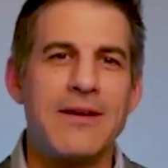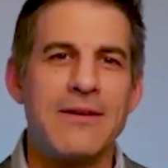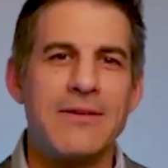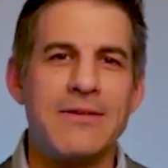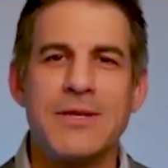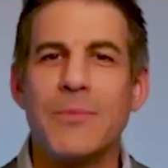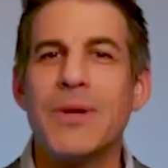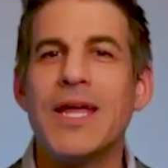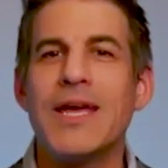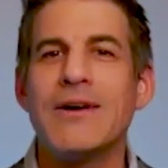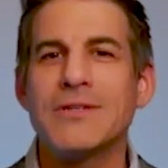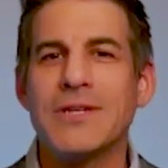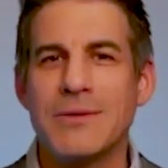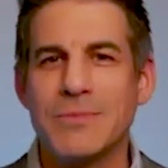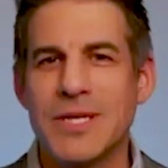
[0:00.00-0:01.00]
somebody
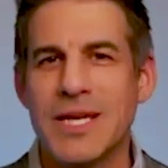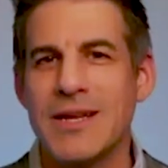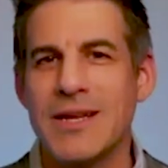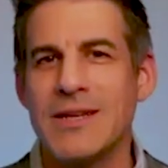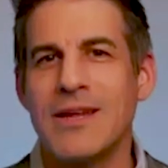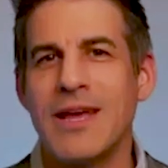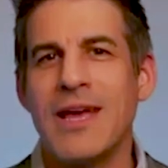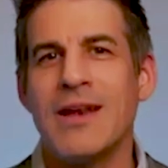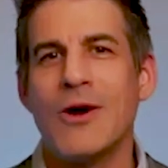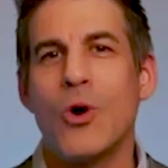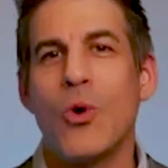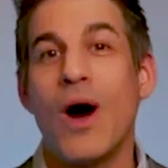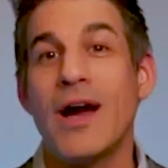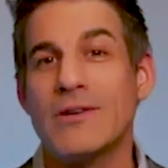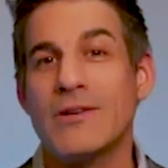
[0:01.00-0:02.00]
else comes in and
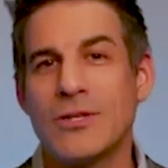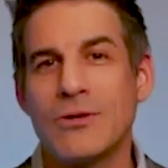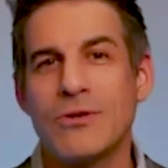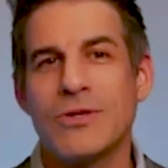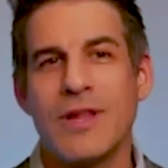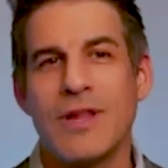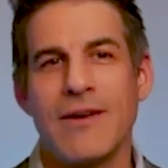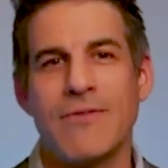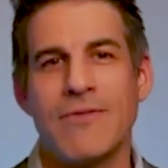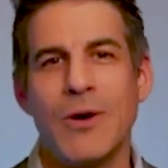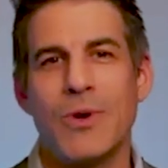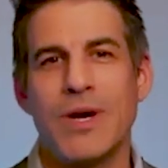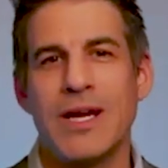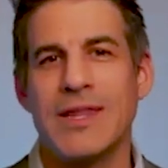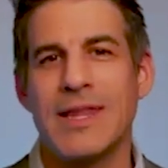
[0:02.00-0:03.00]
acquires Social Life
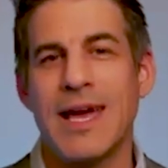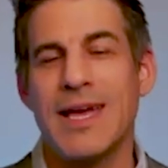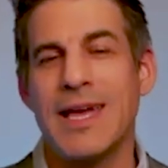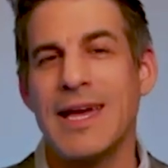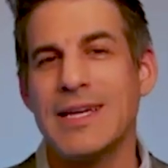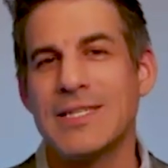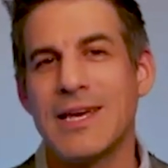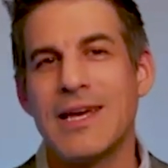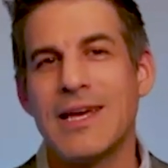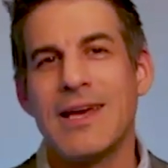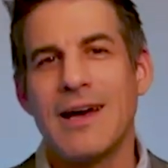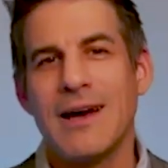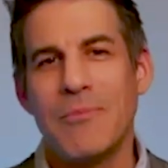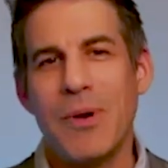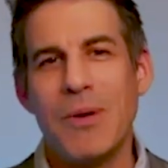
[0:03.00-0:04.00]
Network. And in that case,
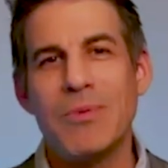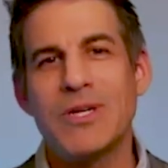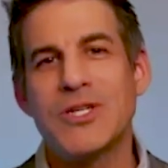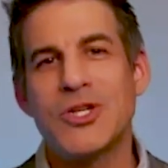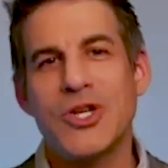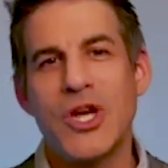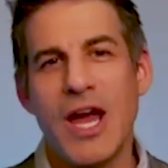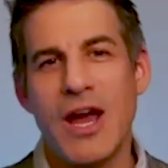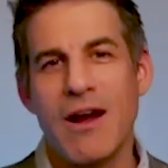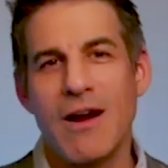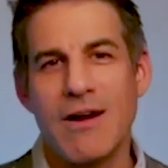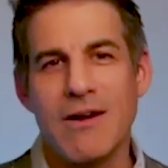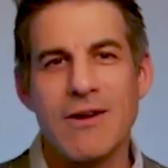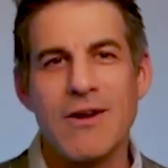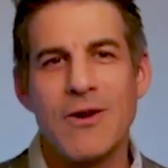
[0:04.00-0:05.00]
a public
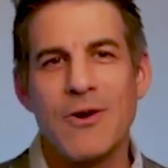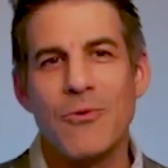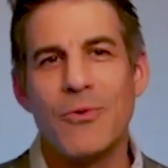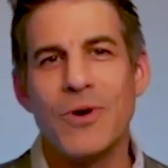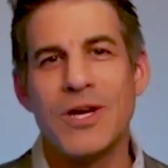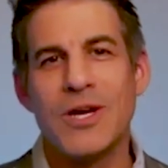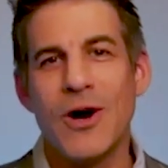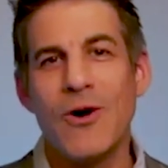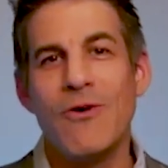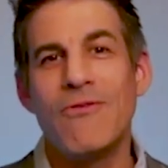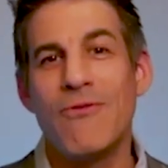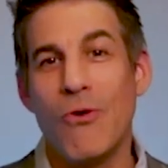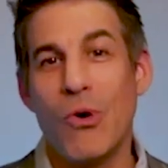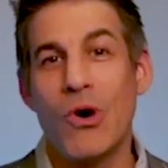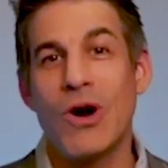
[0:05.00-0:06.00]
share would go
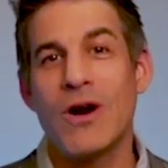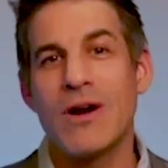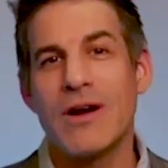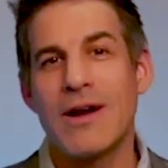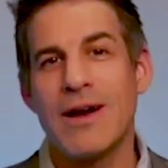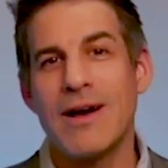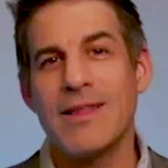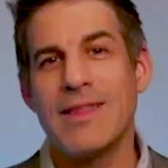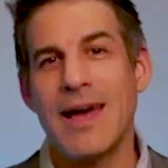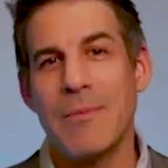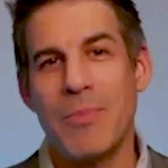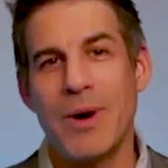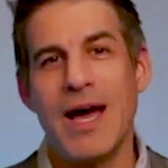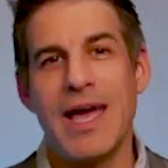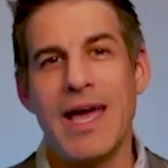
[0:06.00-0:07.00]
for that
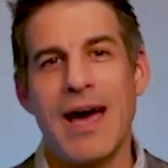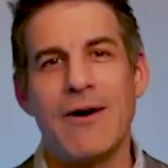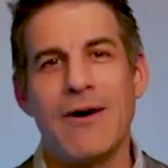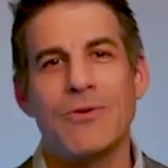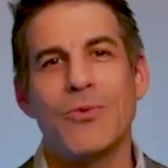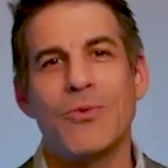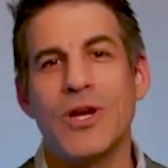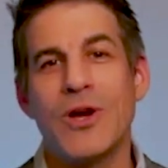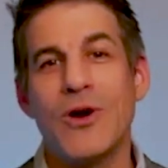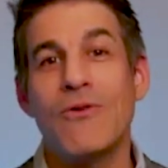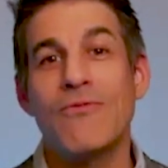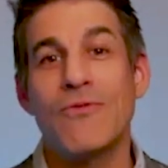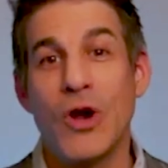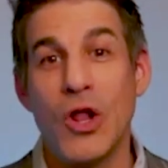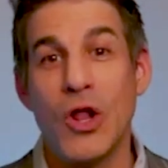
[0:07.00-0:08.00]
buyout would go
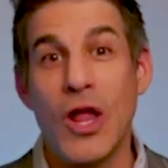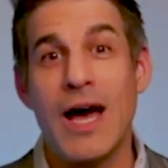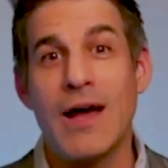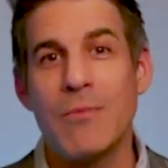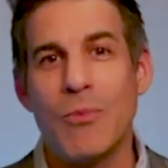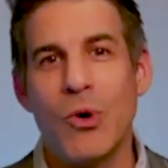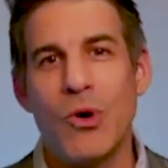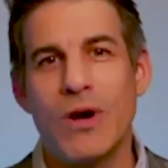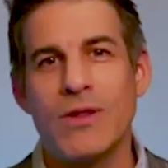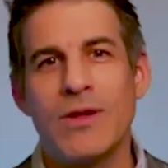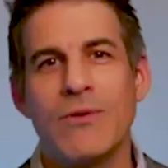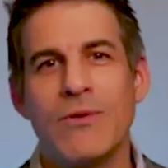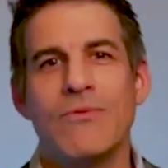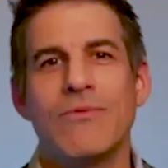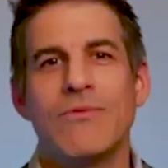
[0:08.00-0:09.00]
for a lot more than